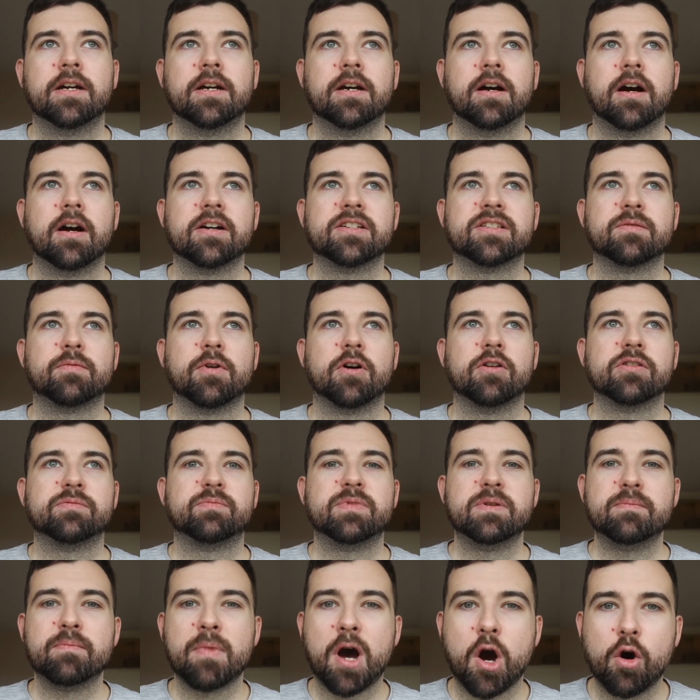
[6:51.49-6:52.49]
I suppose,
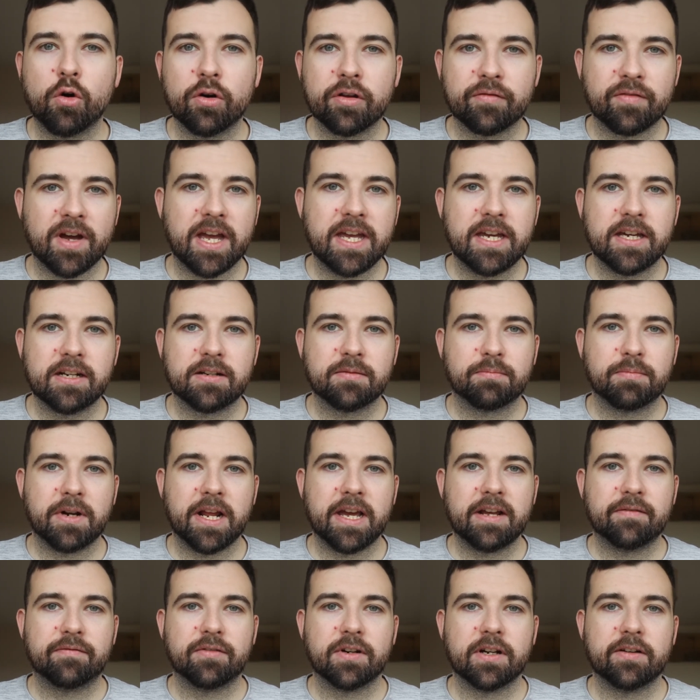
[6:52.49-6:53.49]
be motivated
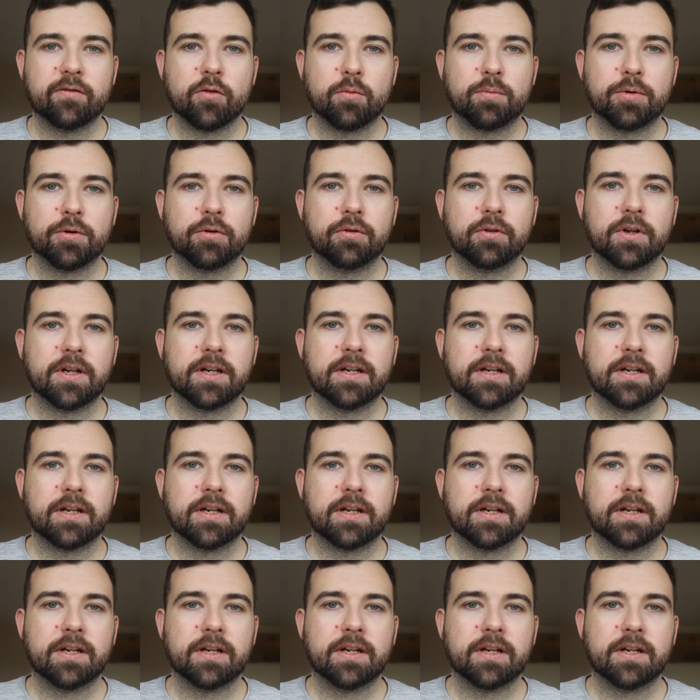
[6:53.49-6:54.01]
playing for Liverpool